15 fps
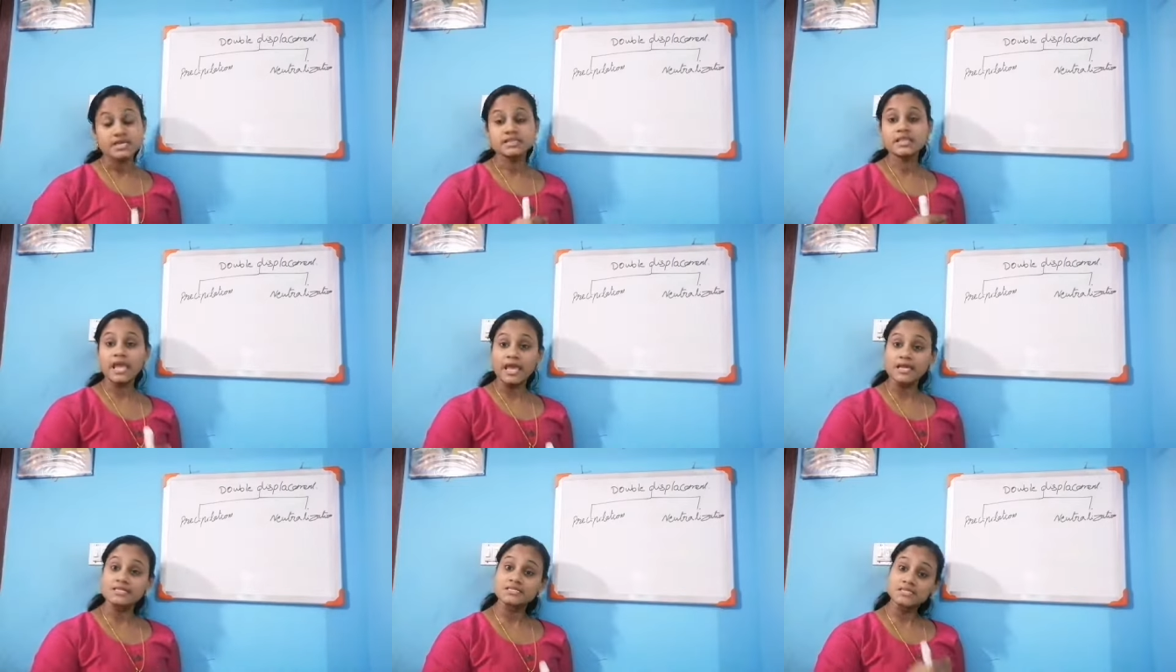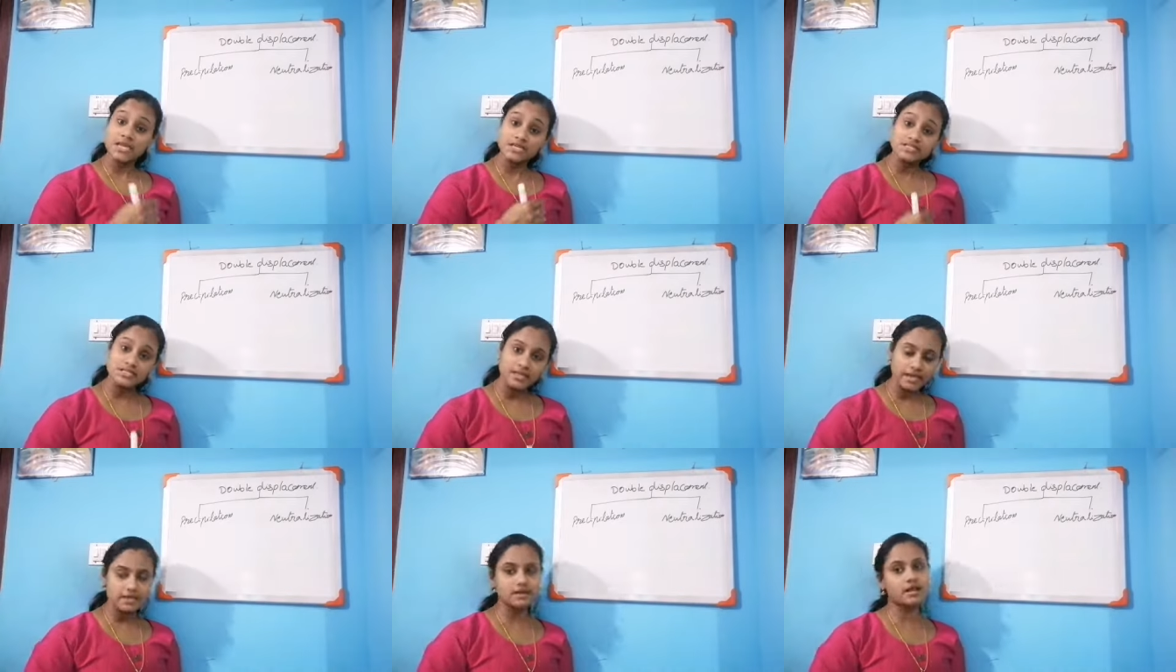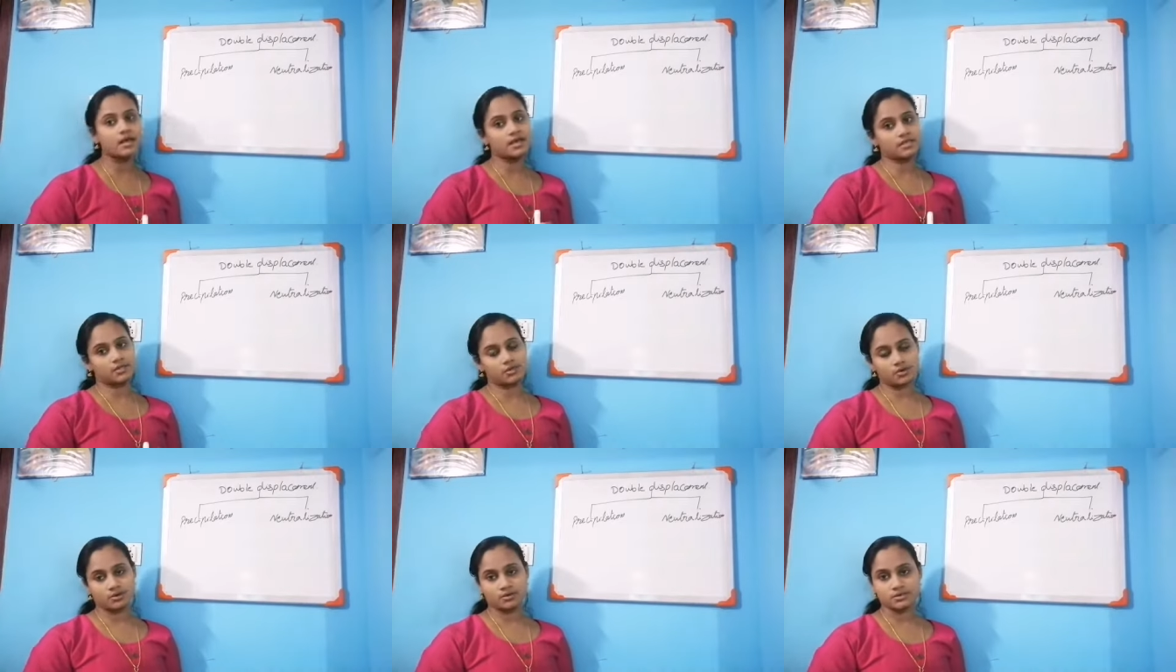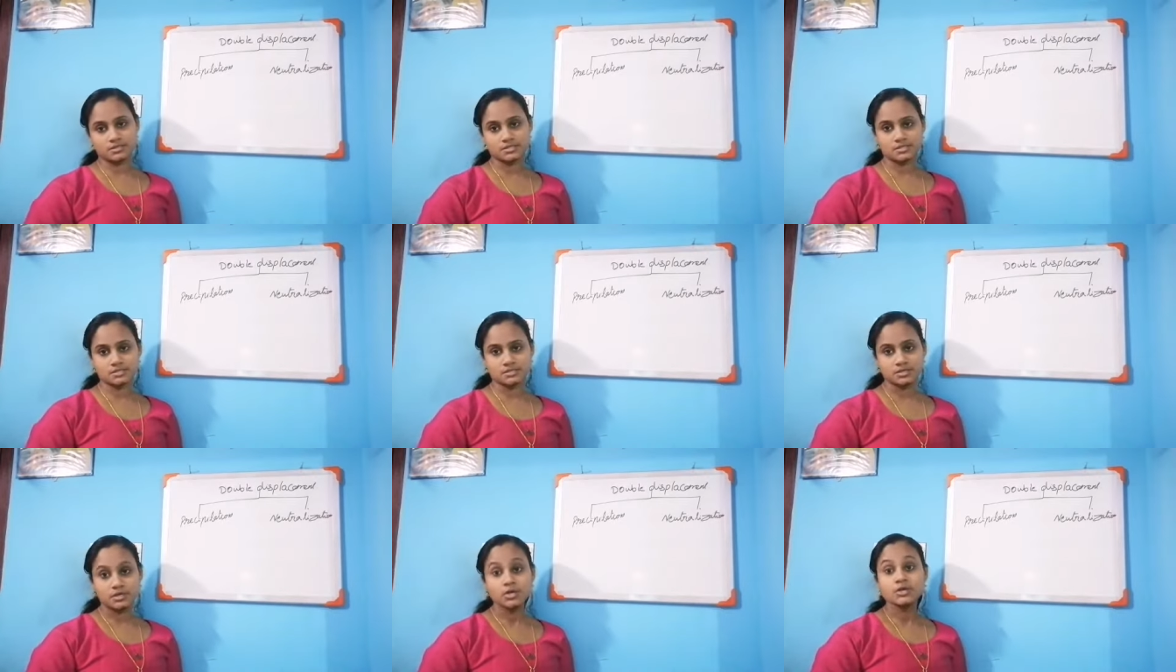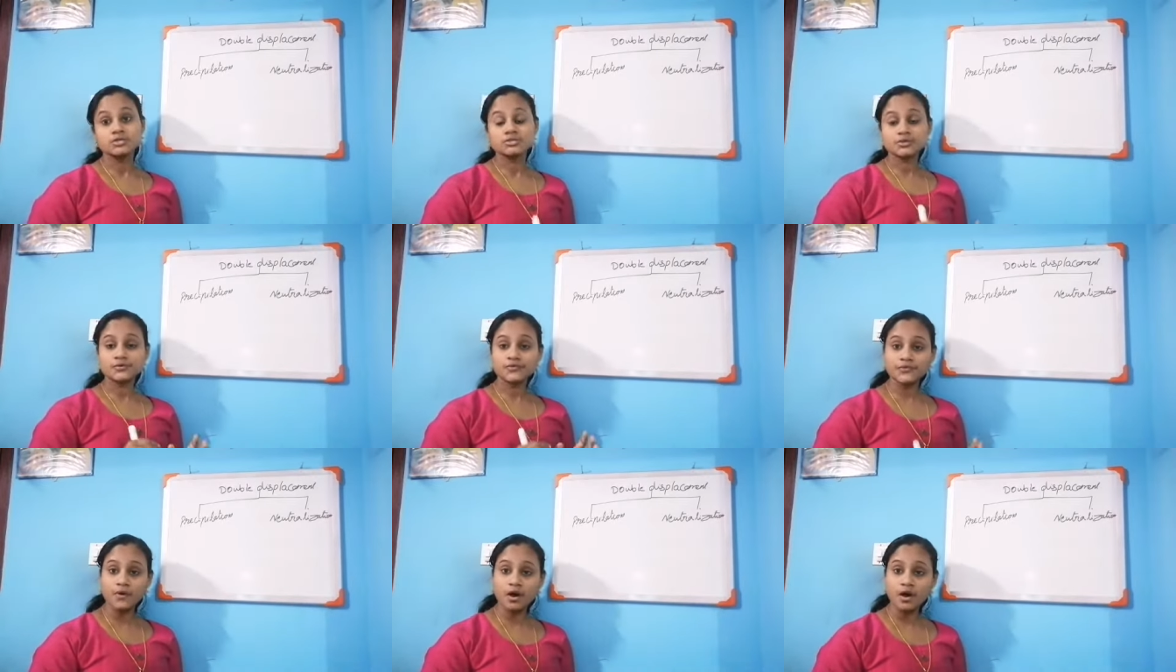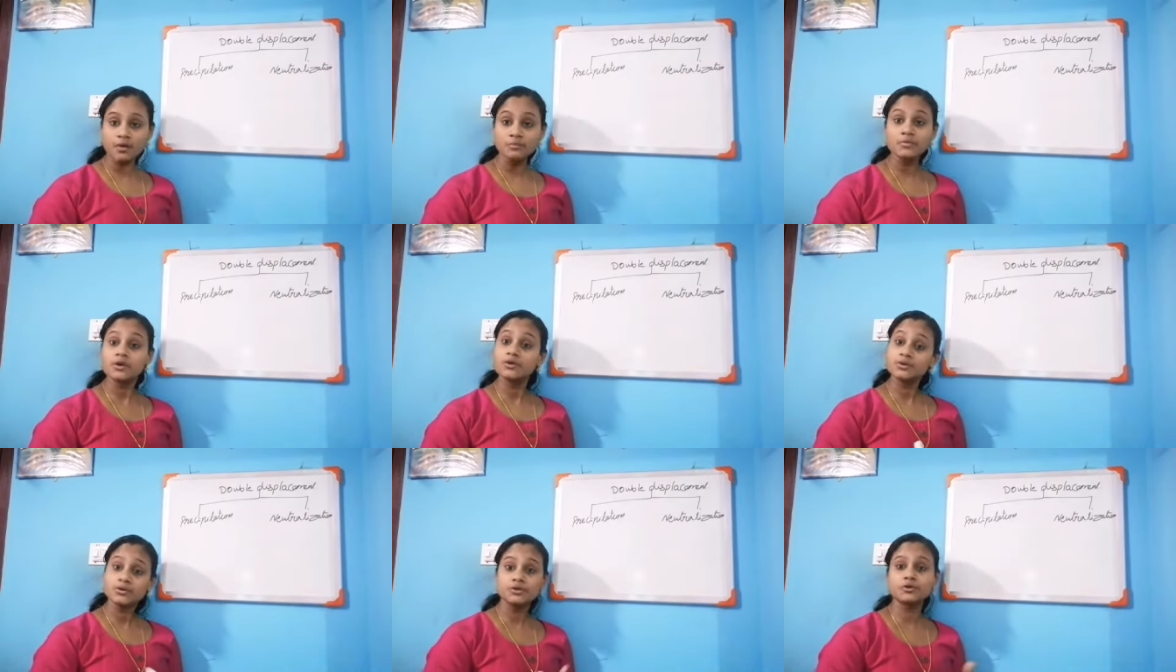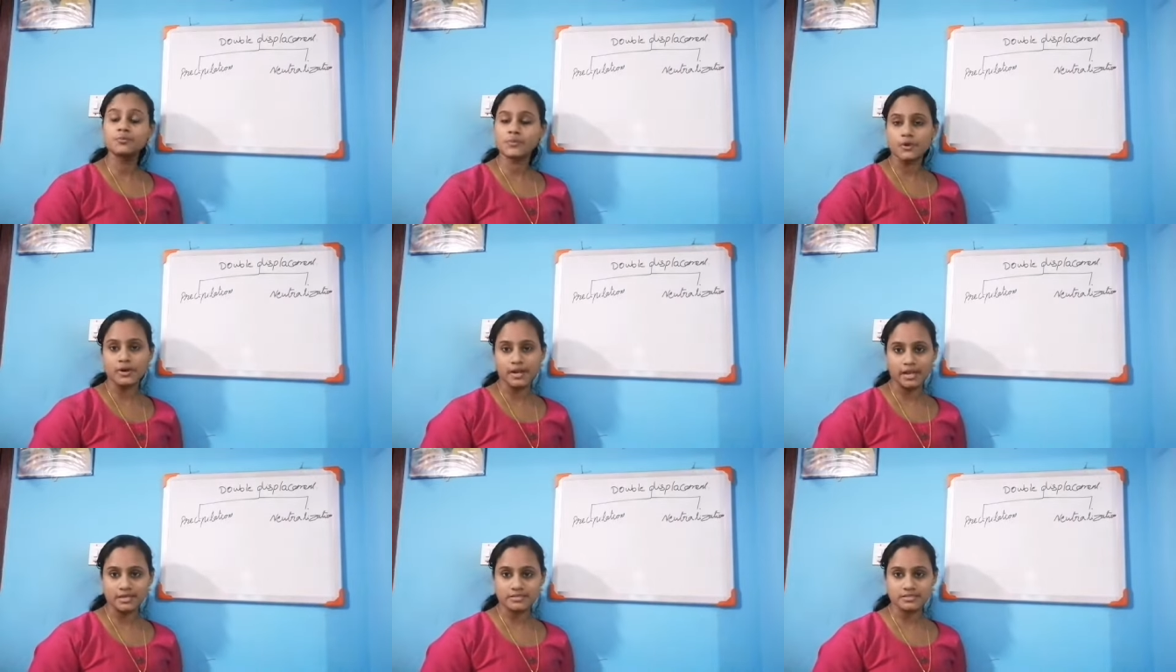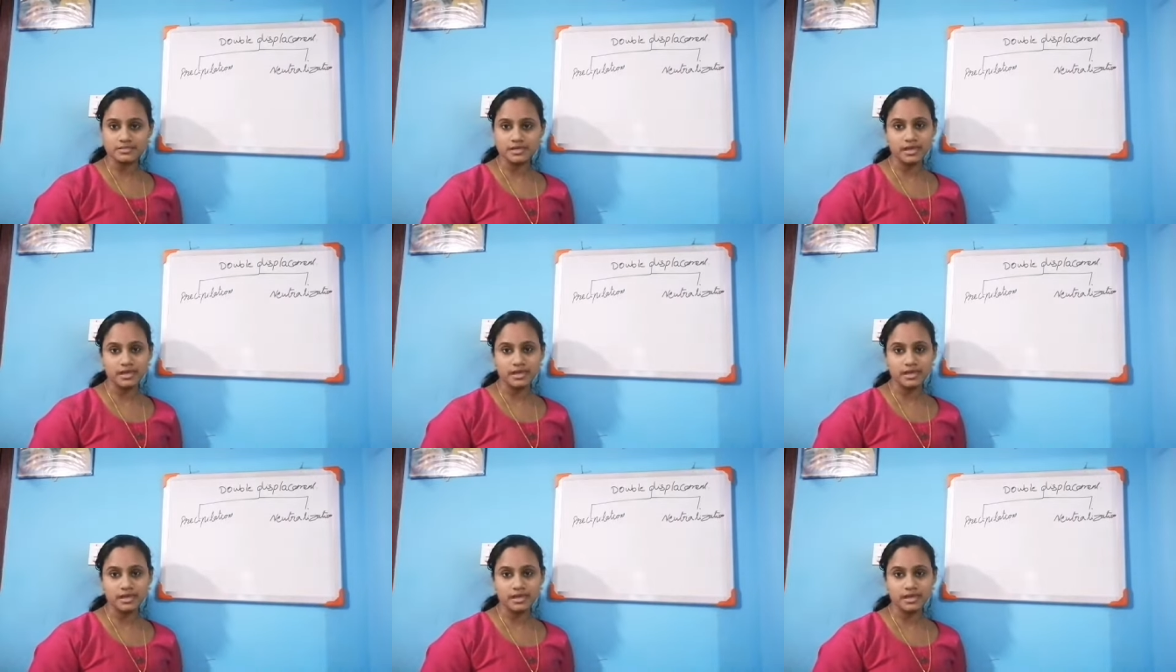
They exchange their ions to form new products.